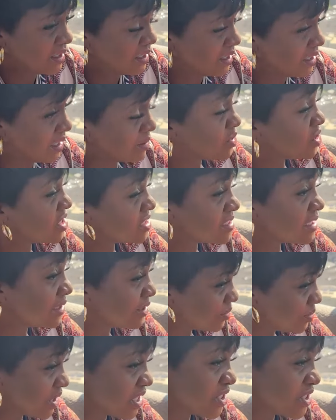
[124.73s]
I'm just a
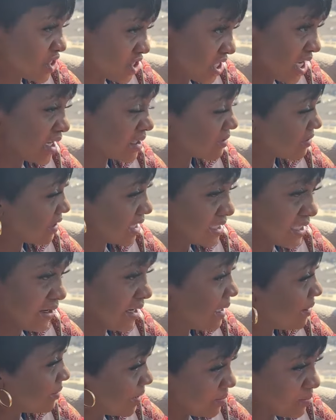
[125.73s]
little bit in shock right
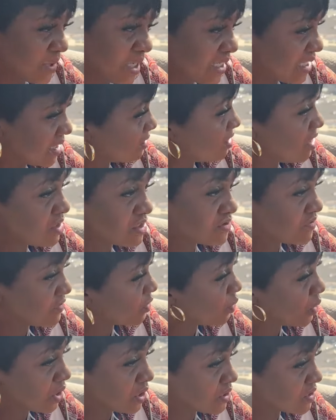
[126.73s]
now. I'm at a loss
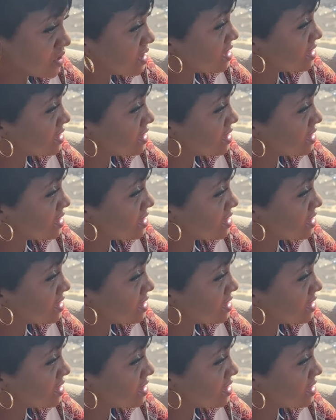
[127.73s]
for words.